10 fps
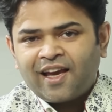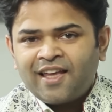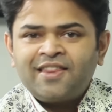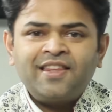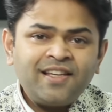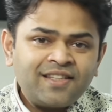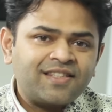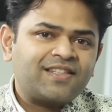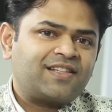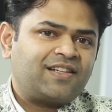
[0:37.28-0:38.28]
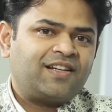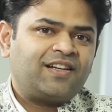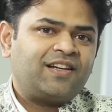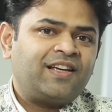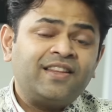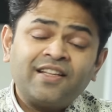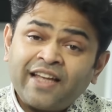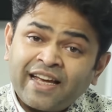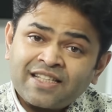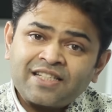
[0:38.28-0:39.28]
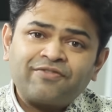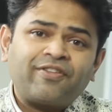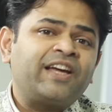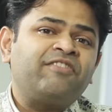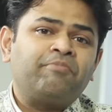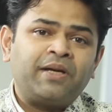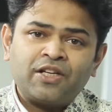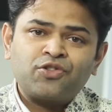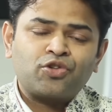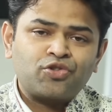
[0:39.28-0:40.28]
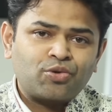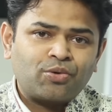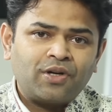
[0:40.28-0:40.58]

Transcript: In the next 5 minutes or so,